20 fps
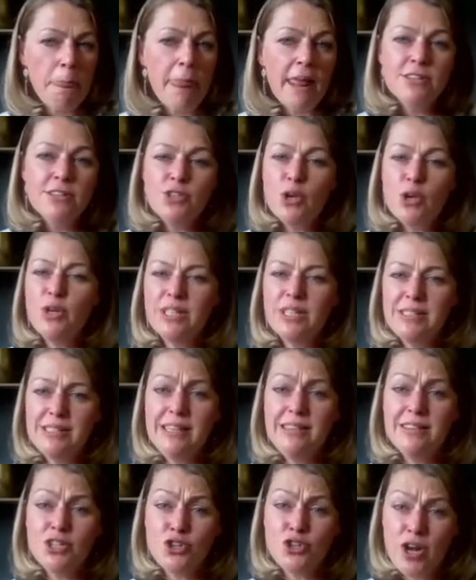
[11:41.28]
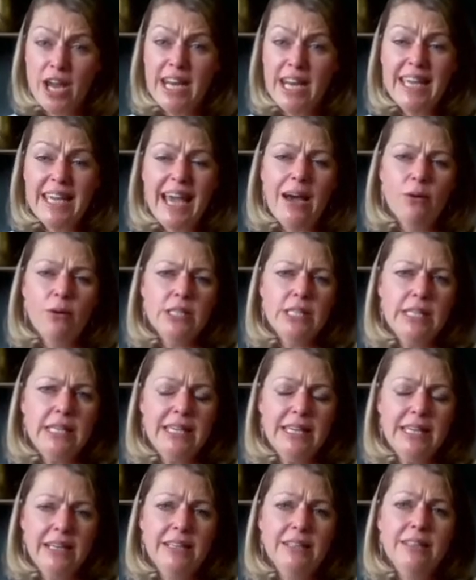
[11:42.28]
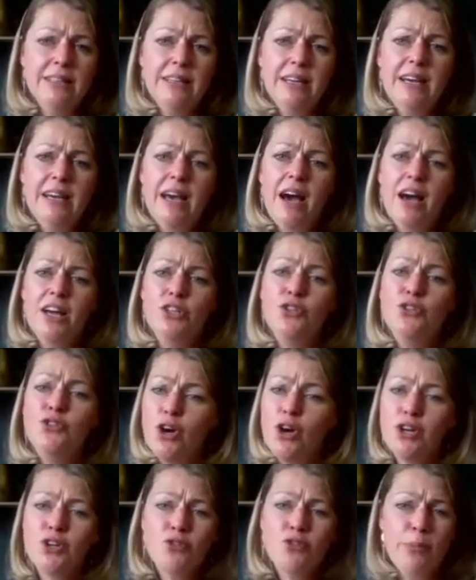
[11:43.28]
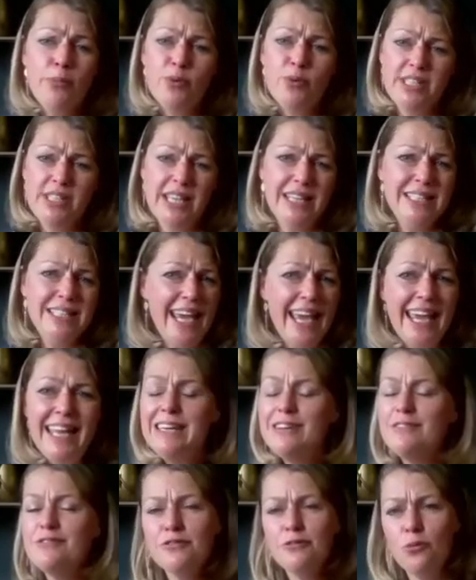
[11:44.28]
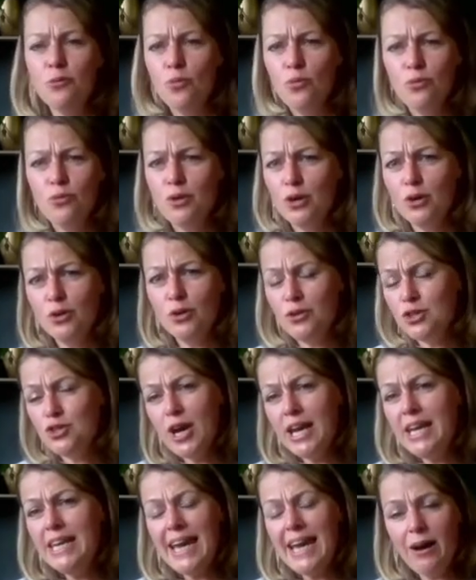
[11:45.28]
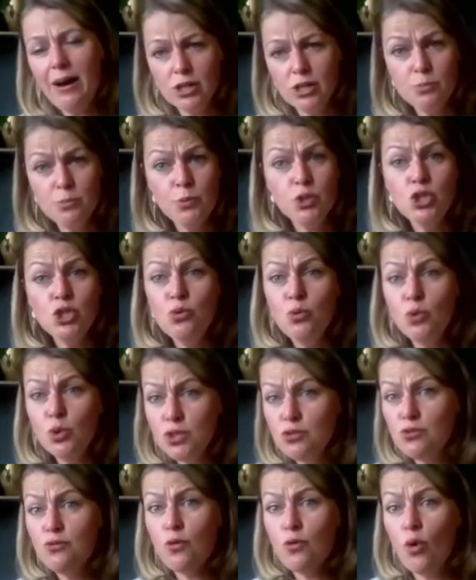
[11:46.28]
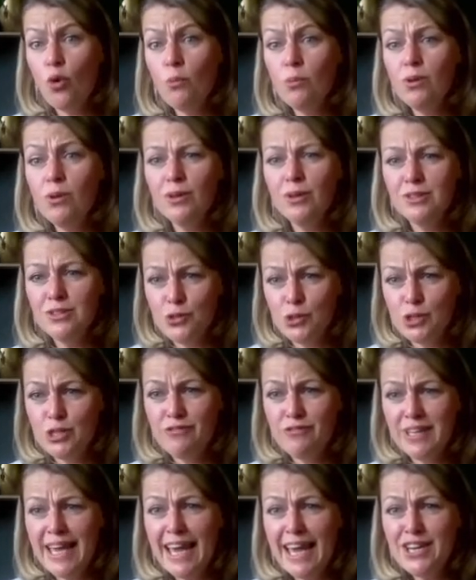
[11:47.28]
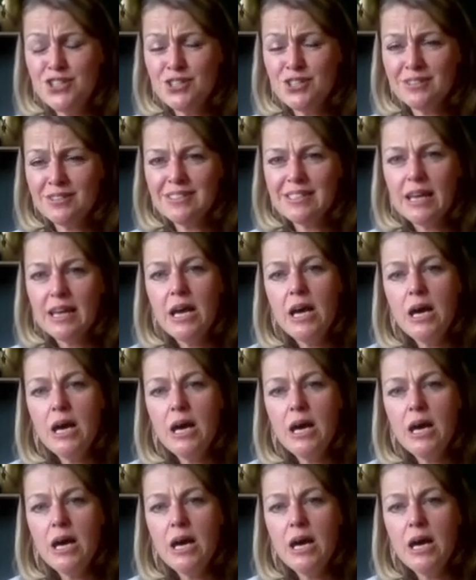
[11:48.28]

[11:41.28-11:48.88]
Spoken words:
And so you can see the training hours here do not represent any of the training hours put towards formal certifications,